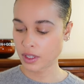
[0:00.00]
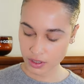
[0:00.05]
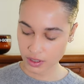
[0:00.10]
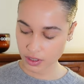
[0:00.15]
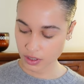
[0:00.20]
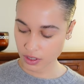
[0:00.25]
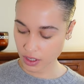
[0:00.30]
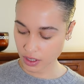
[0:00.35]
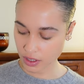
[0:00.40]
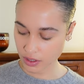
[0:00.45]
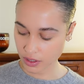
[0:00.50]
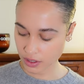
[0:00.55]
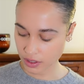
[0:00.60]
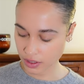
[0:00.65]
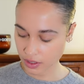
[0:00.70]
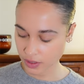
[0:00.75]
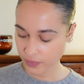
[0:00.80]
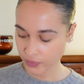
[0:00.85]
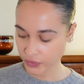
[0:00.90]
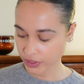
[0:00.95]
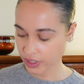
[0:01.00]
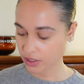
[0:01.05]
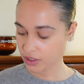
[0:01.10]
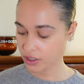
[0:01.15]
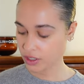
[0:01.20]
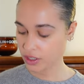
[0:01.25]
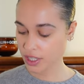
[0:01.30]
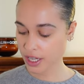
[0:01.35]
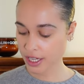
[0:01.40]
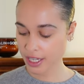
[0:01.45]
So I was
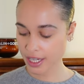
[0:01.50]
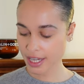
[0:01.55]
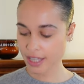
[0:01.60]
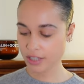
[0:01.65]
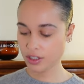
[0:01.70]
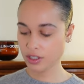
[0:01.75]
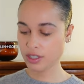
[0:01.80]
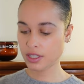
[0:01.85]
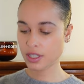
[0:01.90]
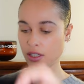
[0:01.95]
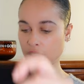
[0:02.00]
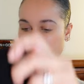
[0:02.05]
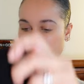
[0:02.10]
just like, yeah, just send